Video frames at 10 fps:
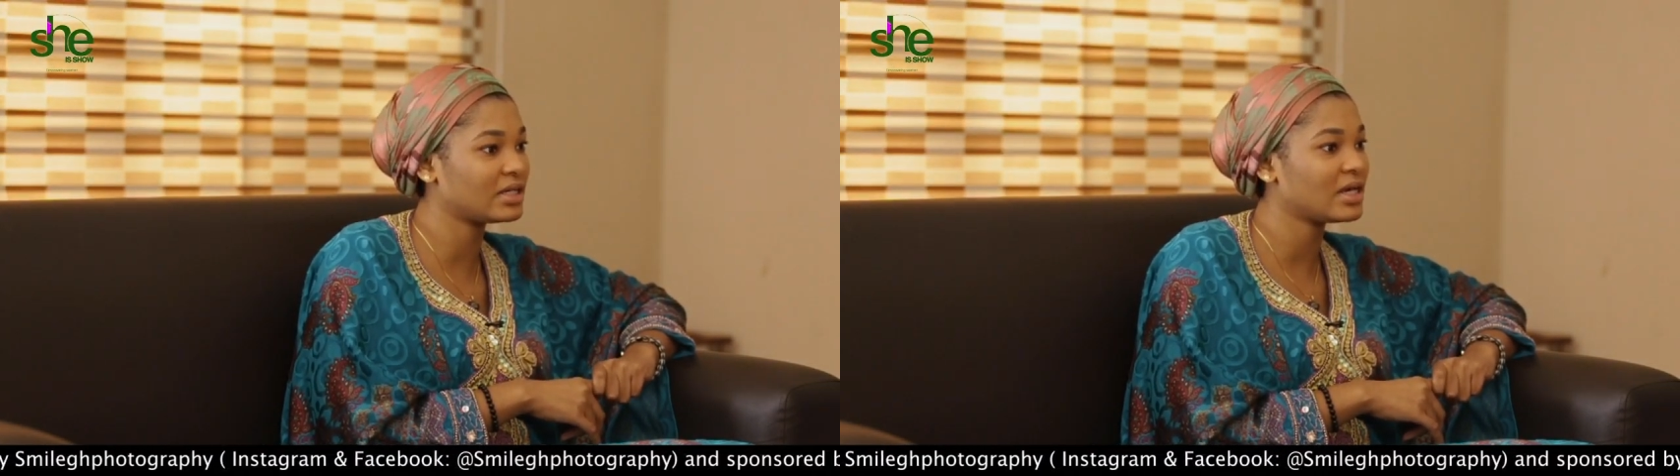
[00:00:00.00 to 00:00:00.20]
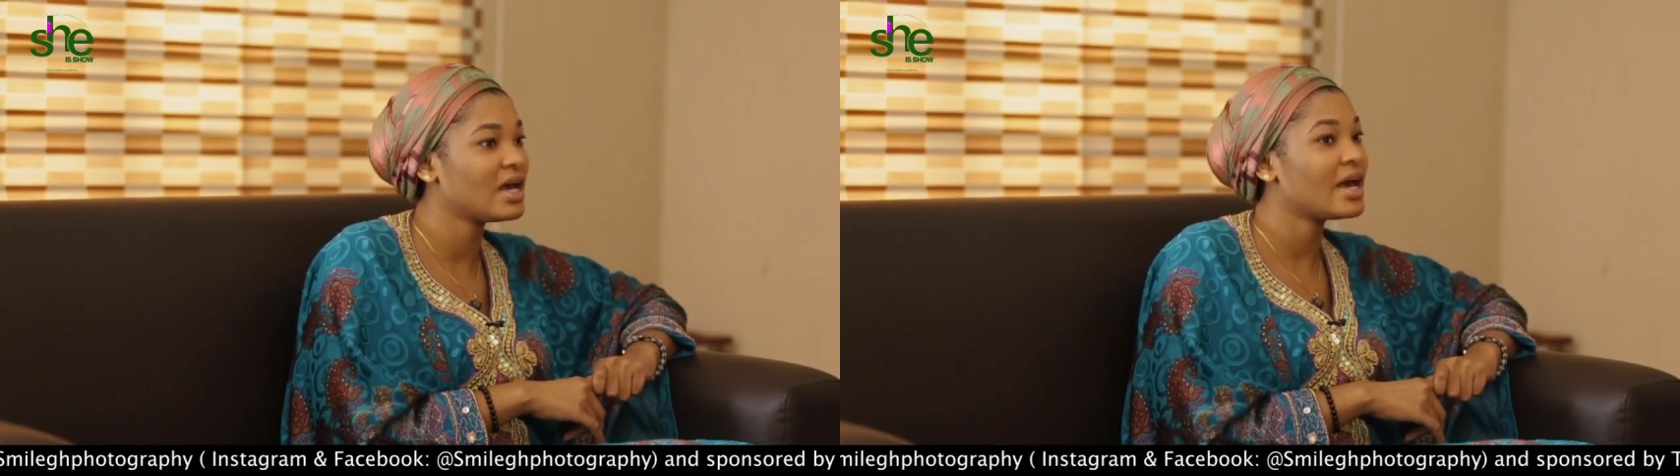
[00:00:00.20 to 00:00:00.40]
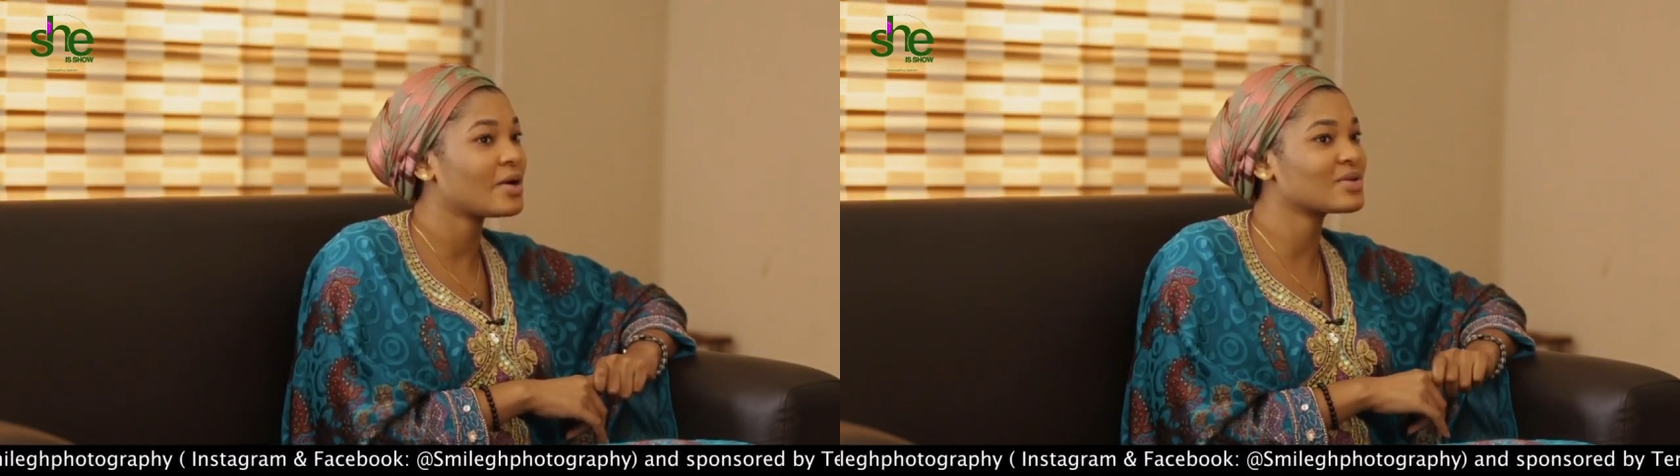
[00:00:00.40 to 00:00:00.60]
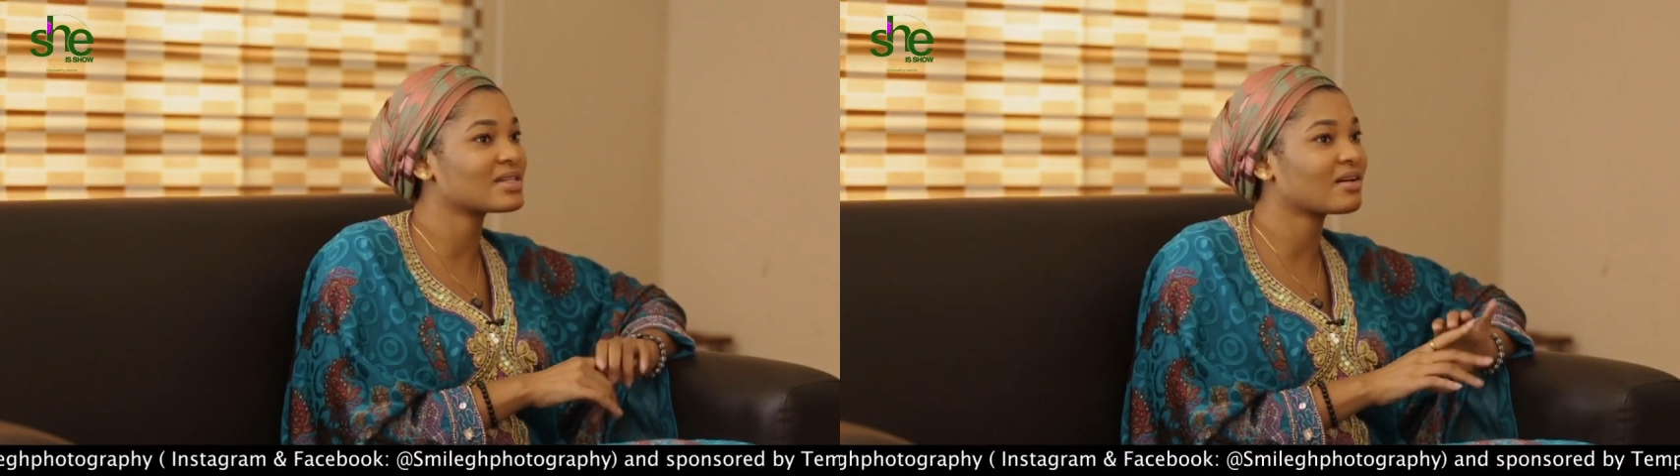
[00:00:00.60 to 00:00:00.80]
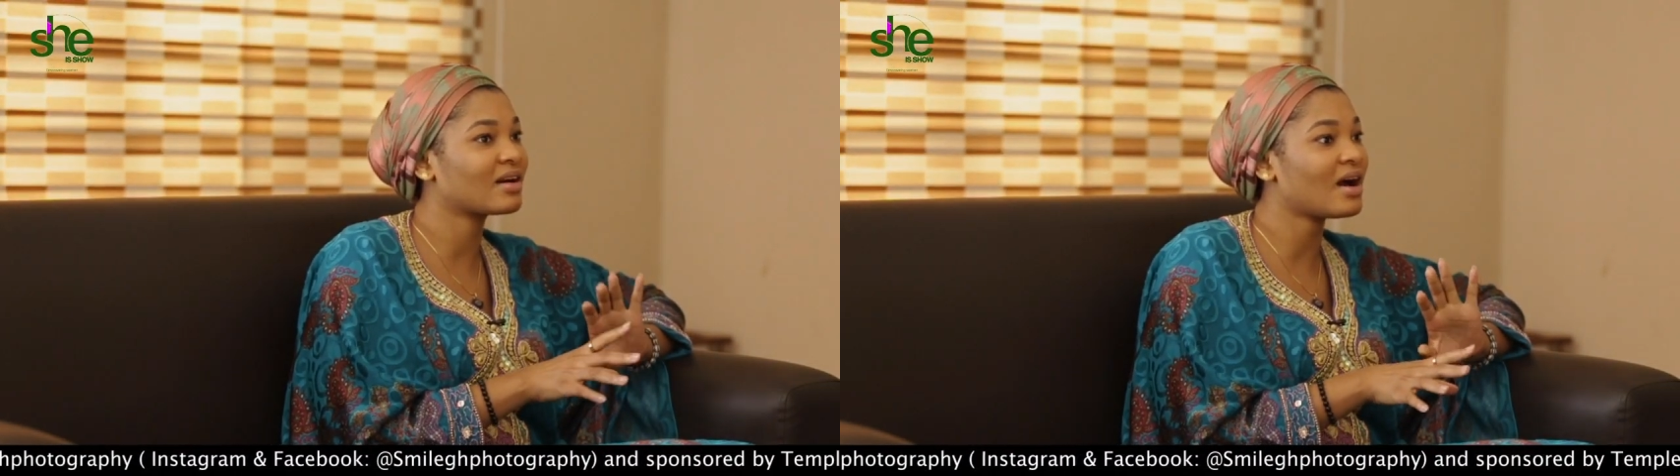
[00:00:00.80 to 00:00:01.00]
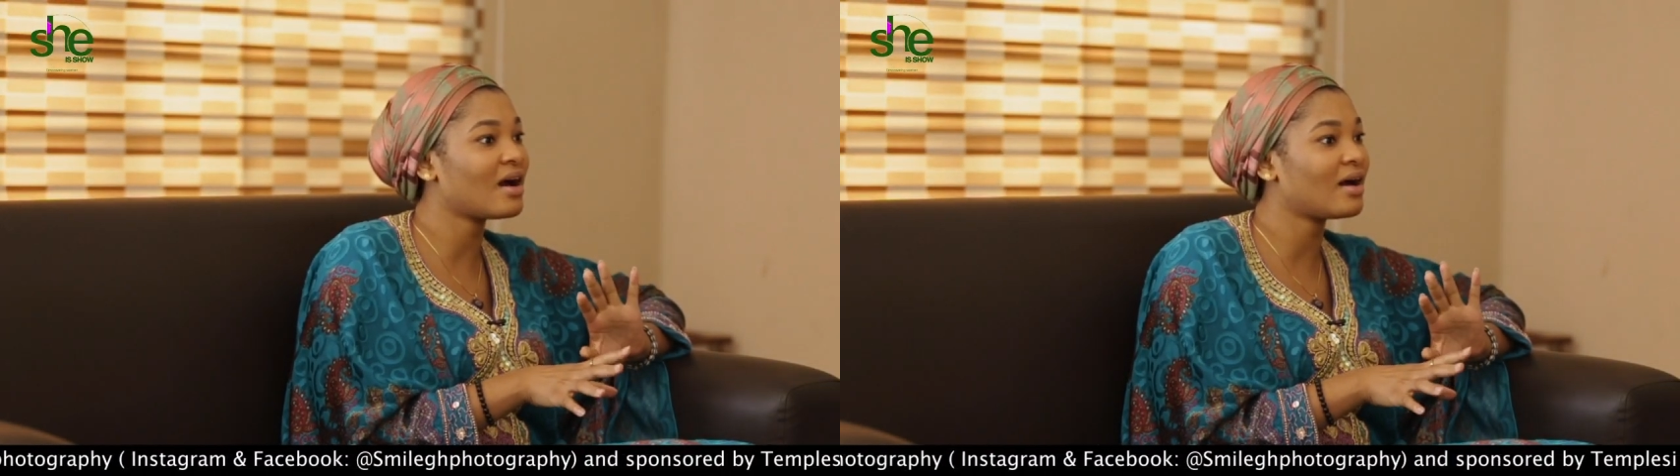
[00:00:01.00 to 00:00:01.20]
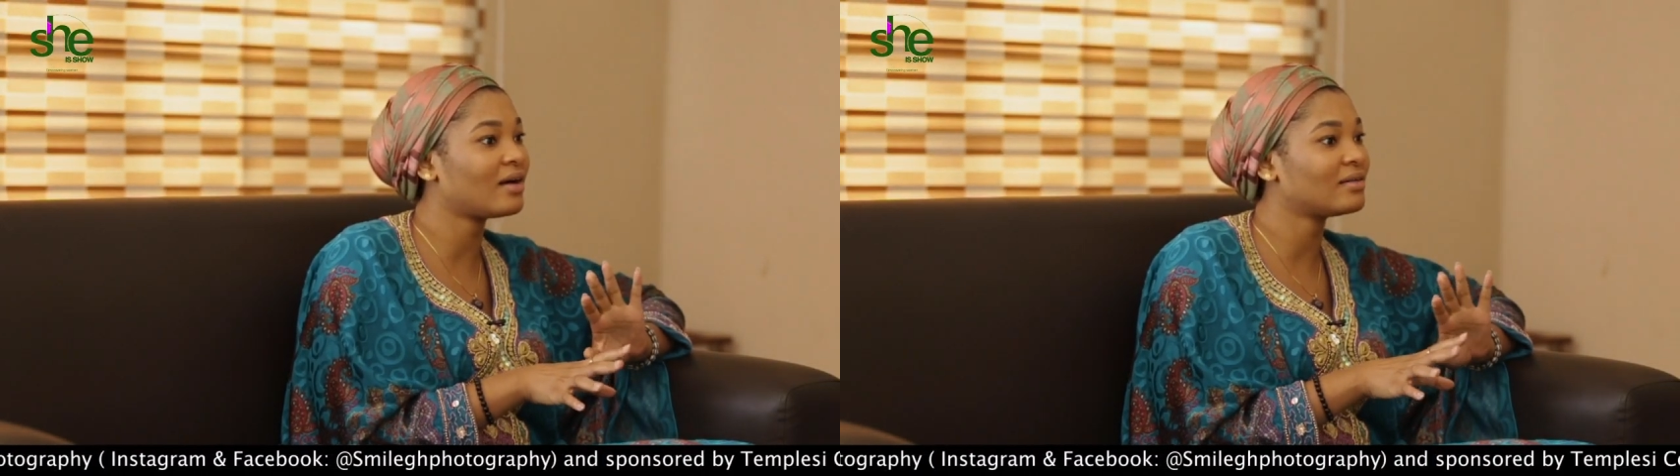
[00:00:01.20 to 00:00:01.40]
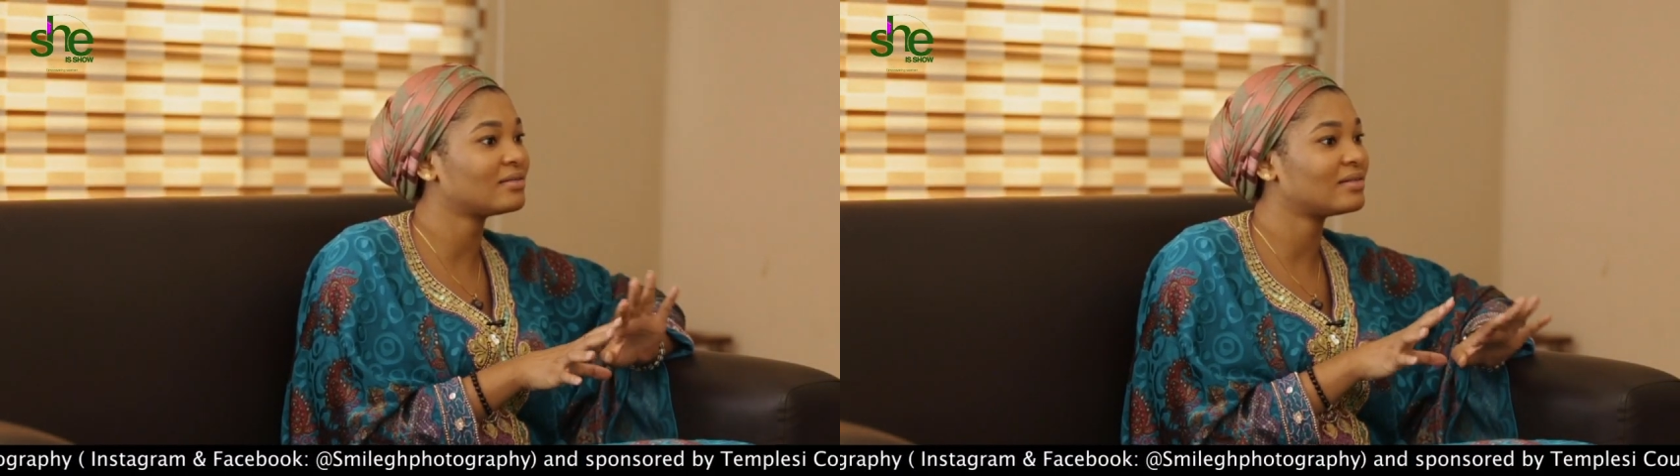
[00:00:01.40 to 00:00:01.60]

Wow. It was a Ga